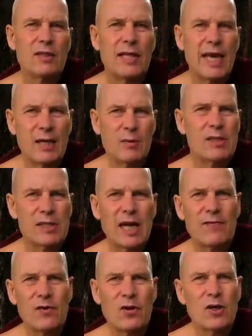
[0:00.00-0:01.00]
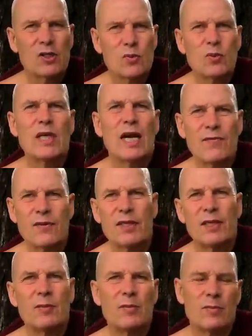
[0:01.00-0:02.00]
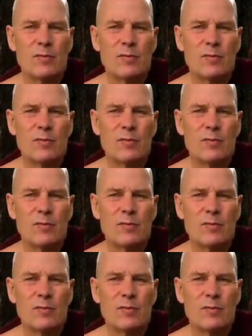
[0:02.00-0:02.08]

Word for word: the animals are for us, we are for them.